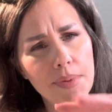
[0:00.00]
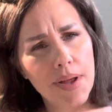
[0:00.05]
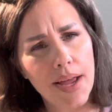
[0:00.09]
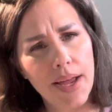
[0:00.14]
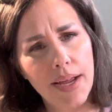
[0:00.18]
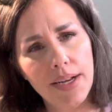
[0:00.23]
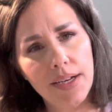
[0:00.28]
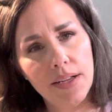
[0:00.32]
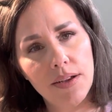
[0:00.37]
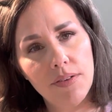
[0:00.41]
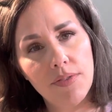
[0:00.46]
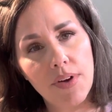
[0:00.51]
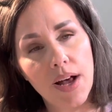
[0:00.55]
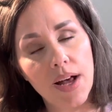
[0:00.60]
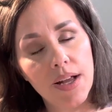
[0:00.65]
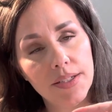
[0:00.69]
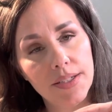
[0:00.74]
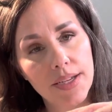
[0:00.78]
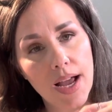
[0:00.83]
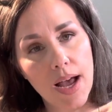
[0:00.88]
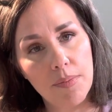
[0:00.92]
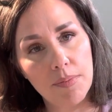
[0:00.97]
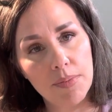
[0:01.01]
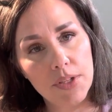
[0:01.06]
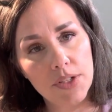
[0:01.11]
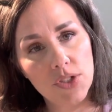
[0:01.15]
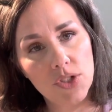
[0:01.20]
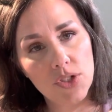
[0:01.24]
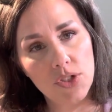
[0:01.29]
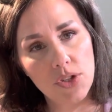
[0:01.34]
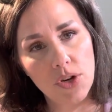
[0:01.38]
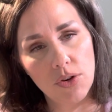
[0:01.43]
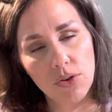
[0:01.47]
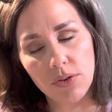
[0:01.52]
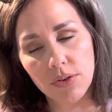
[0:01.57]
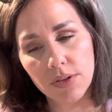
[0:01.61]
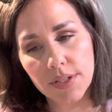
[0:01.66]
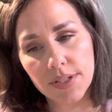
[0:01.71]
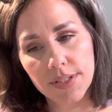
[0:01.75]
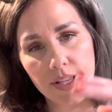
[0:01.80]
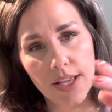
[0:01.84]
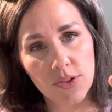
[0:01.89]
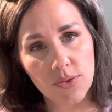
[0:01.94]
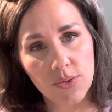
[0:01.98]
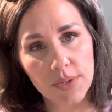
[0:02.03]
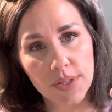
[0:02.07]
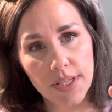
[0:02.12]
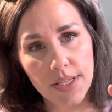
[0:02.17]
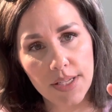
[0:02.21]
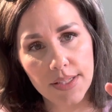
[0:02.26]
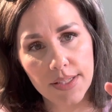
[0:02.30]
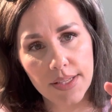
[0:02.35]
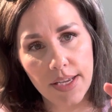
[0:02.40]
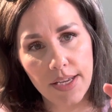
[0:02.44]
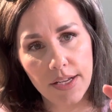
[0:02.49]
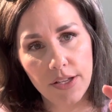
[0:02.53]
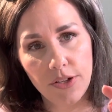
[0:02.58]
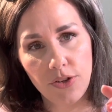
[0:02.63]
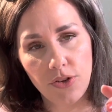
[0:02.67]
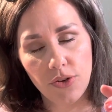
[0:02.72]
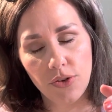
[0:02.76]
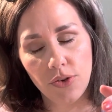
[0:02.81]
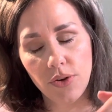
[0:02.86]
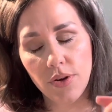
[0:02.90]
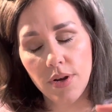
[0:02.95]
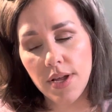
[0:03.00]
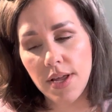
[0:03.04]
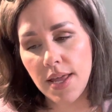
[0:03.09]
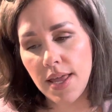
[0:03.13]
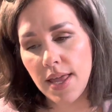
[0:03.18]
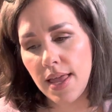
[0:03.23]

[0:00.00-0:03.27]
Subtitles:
kind of on top of the snow, because that's what they say to do.